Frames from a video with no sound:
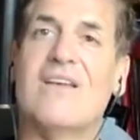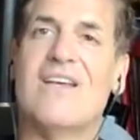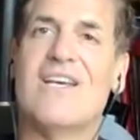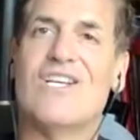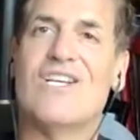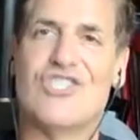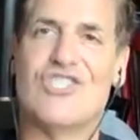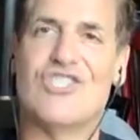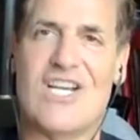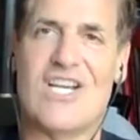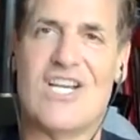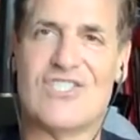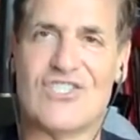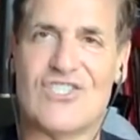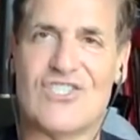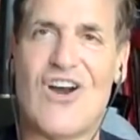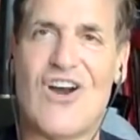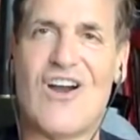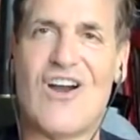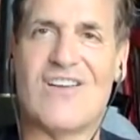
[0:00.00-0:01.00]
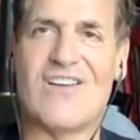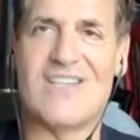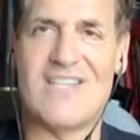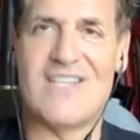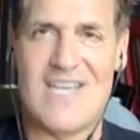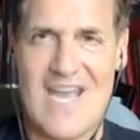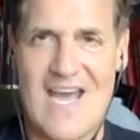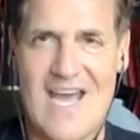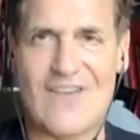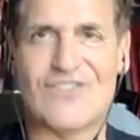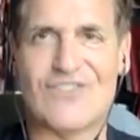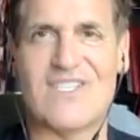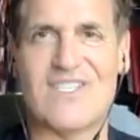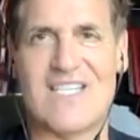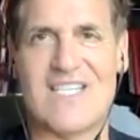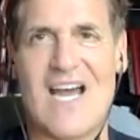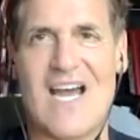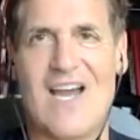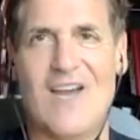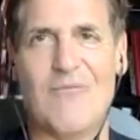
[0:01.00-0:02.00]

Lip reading: Chances are now's the time,